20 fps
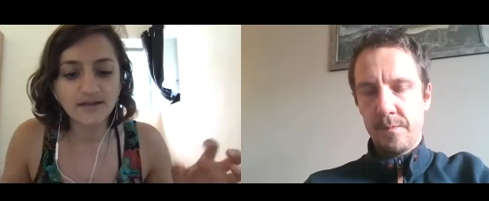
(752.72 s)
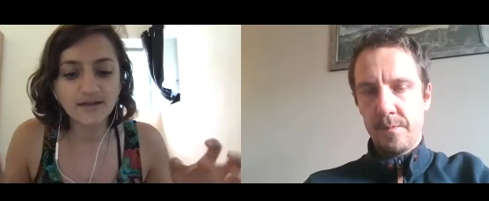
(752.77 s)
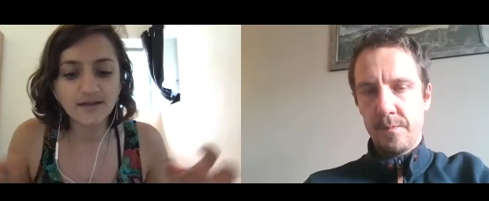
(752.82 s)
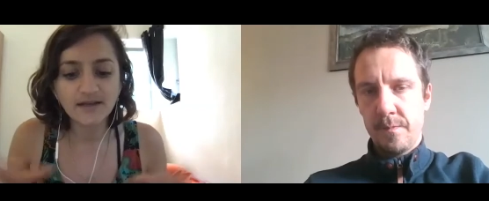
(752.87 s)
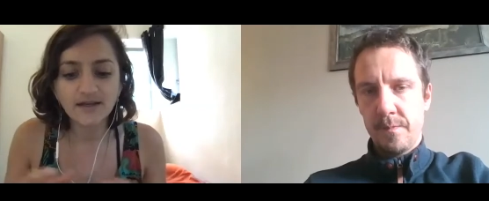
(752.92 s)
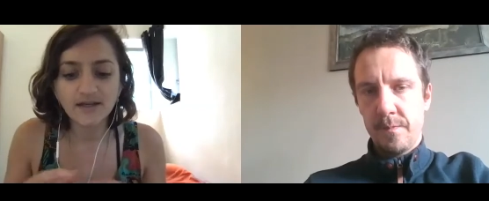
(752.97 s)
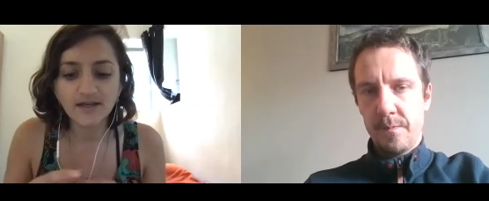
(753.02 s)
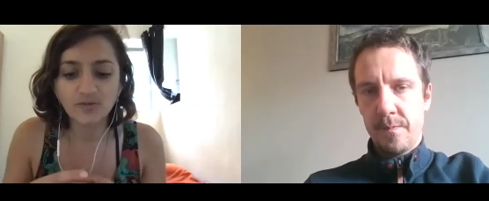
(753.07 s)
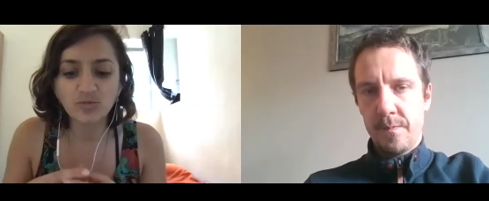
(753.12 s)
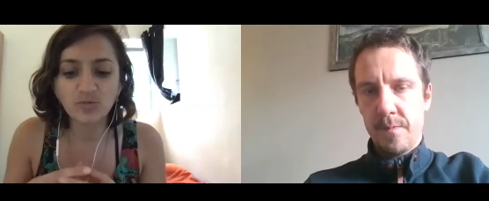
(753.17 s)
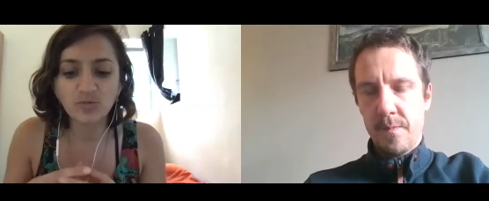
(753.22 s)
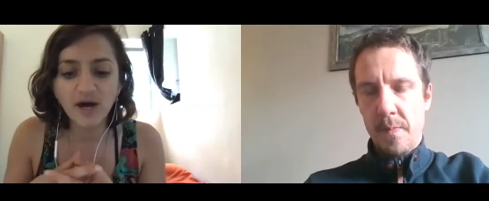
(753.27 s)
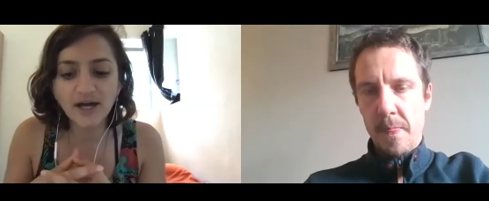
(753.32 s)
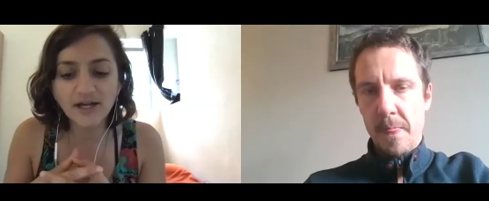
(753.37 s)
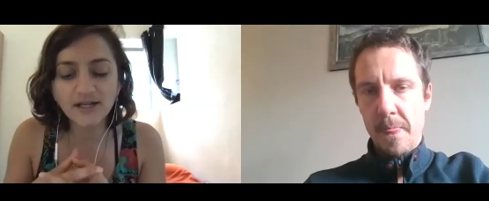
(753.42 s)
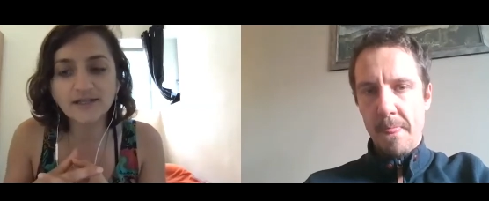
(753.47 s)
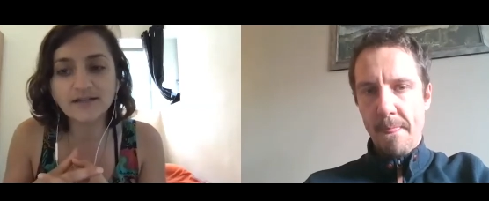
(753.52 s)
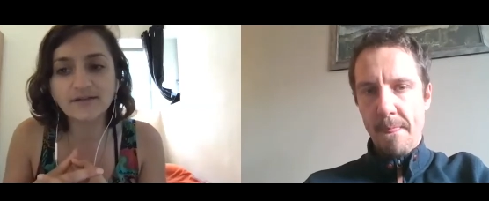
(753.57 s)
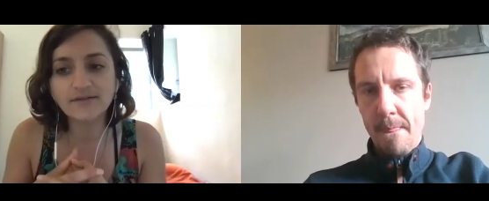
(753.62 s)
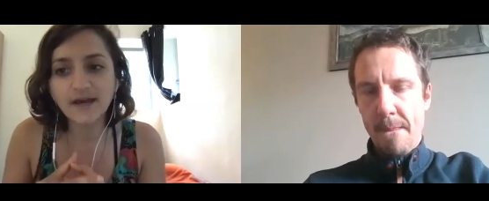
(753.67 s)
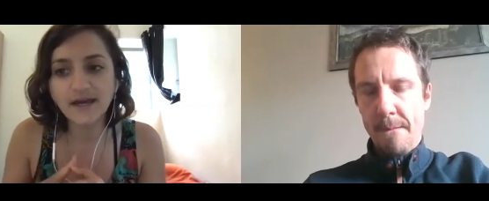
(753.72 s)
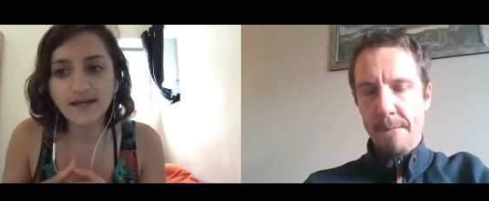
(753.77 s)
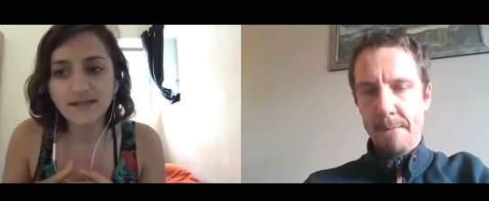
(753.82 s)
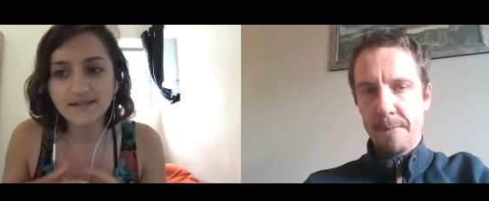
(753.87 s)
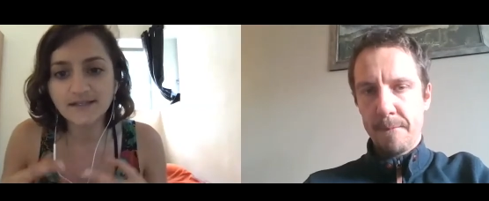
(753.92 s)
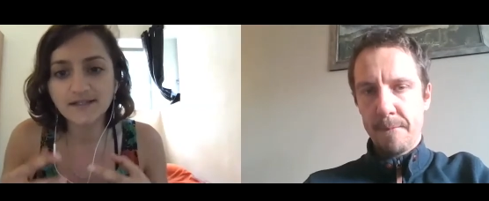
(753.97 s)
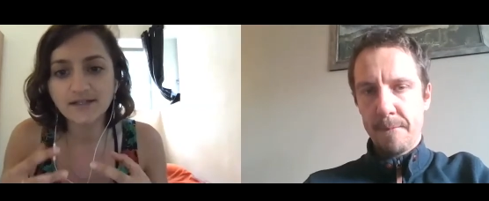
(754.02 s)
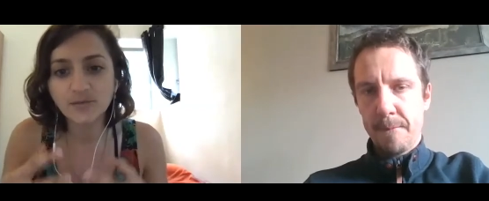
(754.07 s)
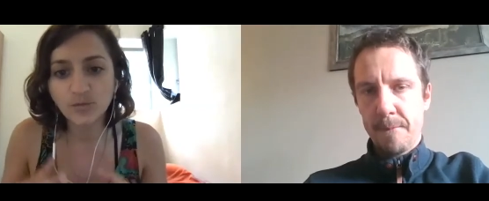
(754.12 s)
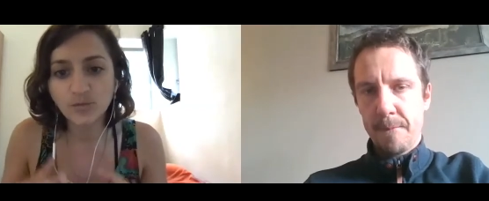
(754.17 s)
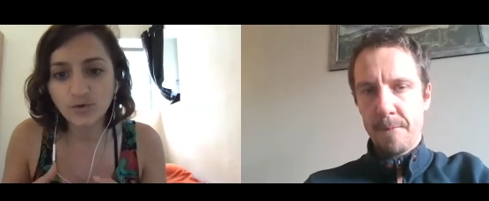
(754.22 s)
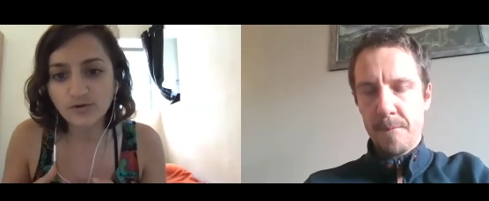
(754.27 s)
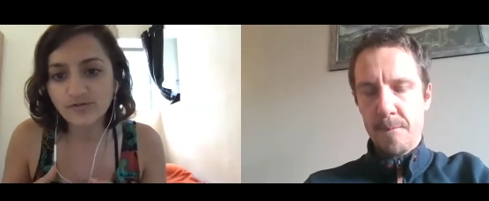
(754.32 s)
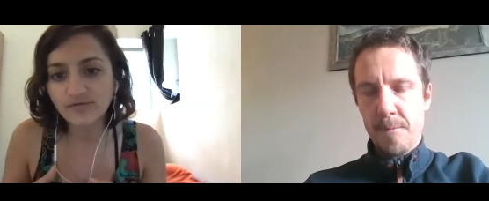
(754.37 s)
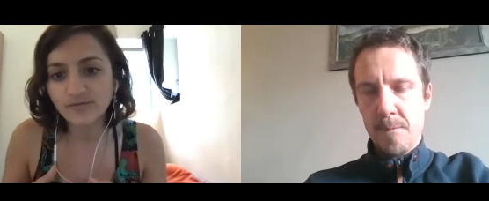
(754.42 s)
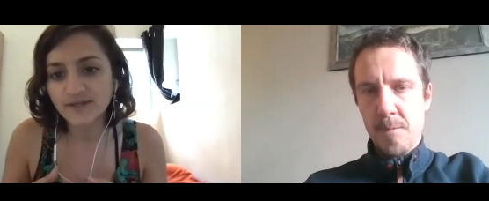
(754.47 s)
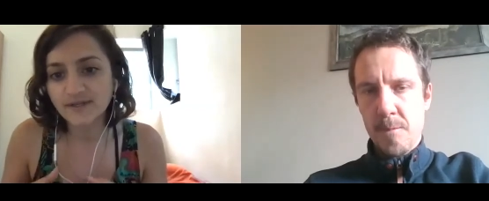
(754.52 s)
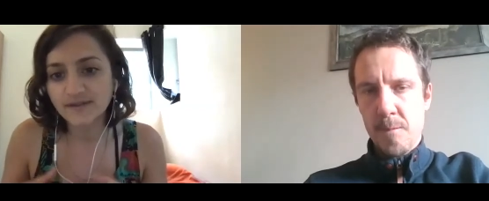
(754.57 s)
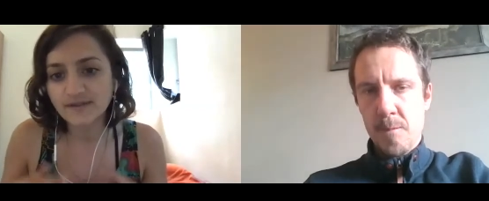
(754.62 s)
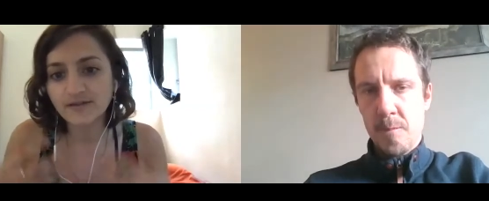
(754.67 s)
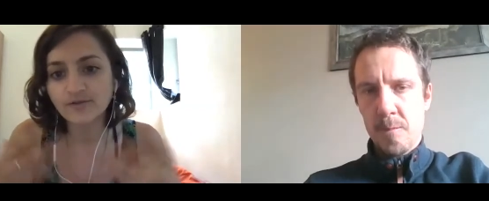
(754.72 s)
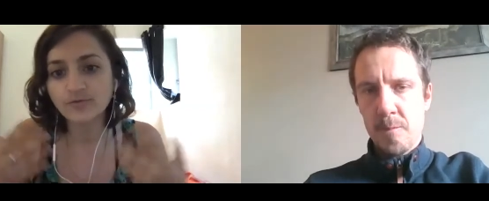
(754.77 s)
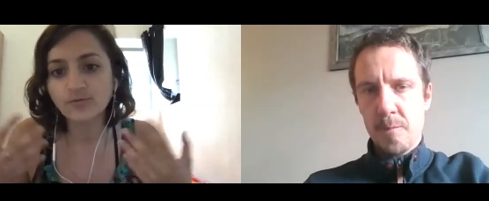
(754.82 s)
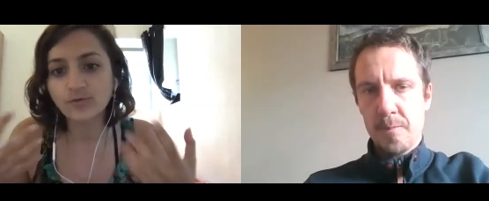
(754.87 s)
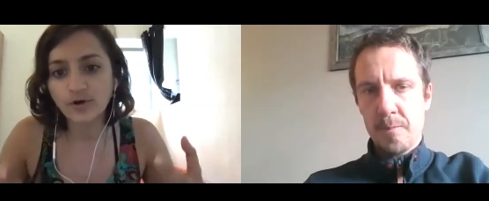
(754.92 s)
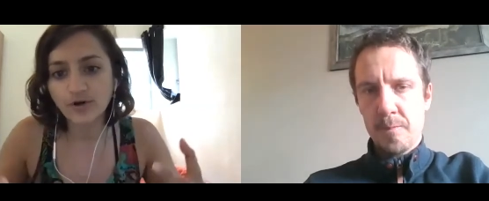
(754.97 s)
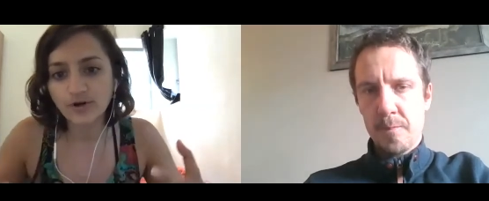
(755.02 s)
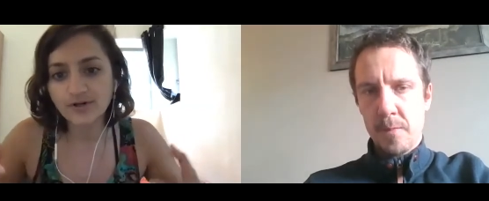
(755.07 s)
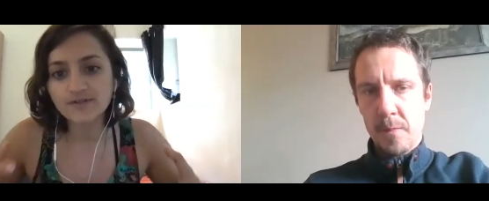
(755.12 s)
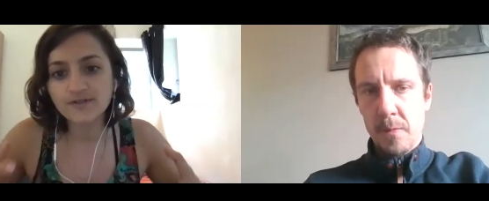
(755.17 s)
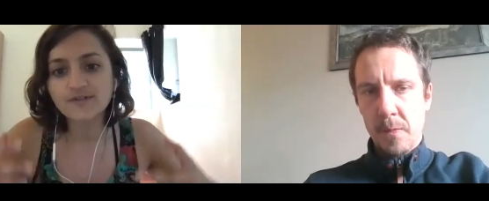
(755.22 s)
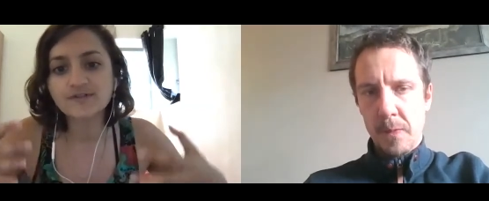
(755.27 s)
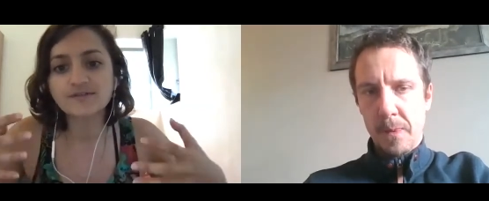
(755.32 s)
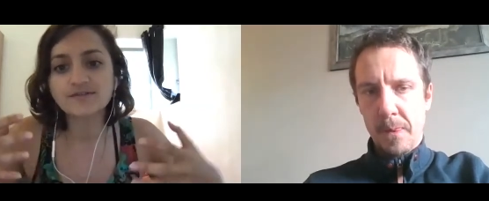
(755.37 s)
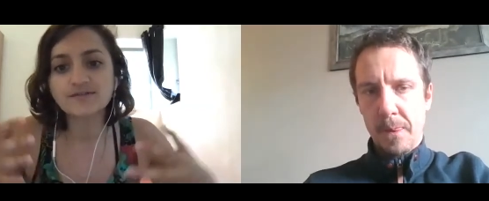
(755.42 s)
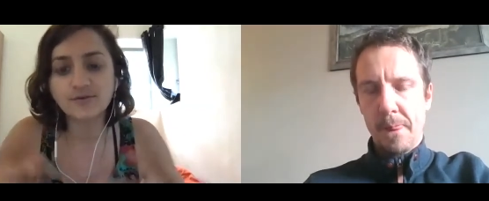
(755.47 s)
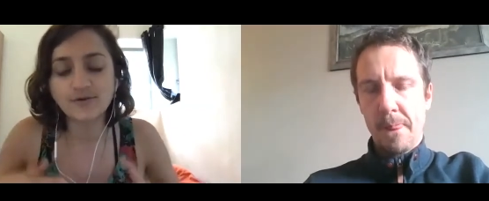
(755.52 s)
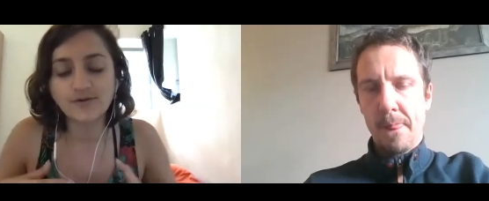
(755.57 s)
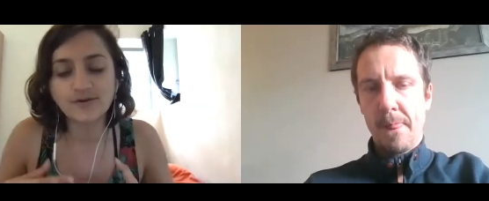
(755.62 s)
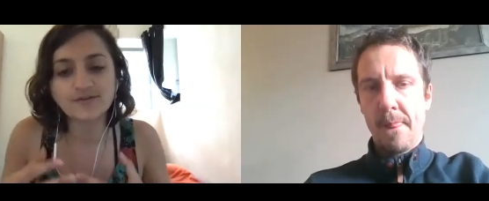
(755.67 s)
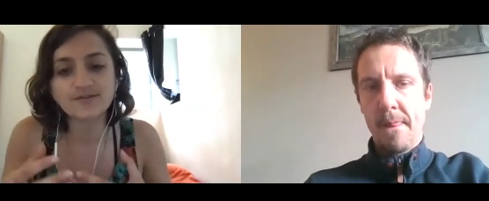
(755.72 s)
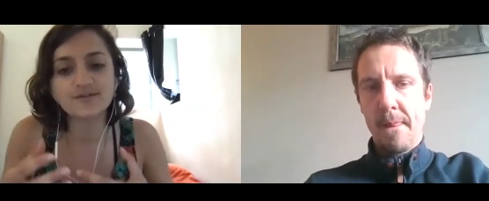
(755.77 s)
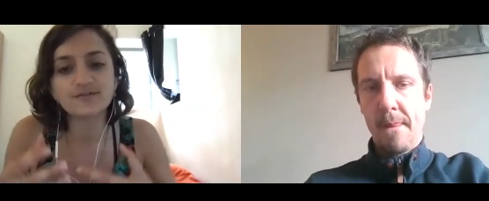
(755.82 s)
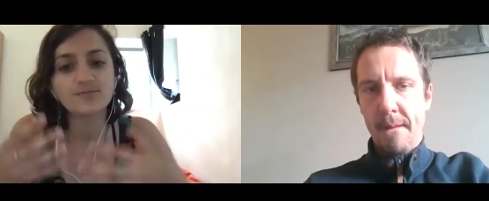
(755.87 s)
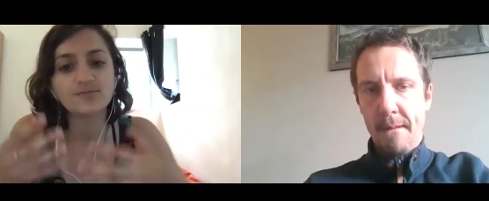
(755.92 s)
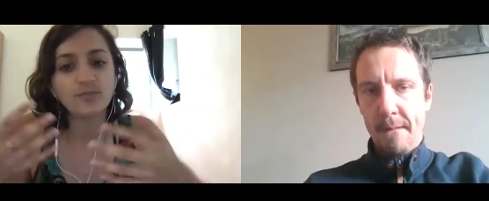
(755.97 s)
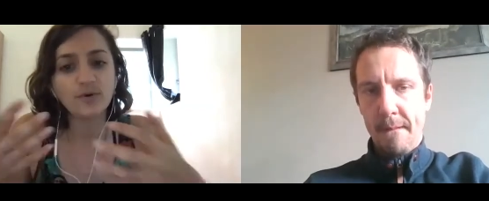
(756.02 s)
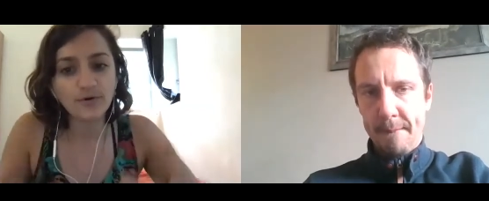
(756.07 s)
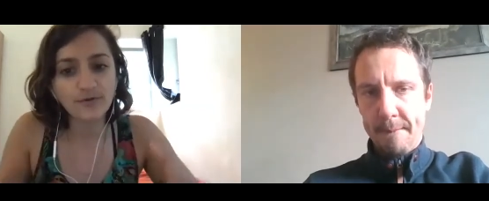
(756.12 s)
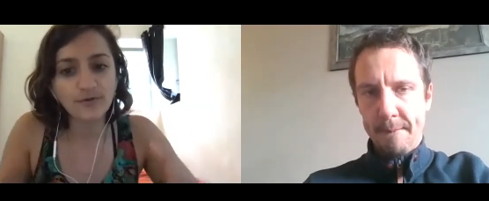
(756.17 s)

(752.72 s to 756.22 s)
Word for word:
Speaker 1: embodying that in a movement that works towards both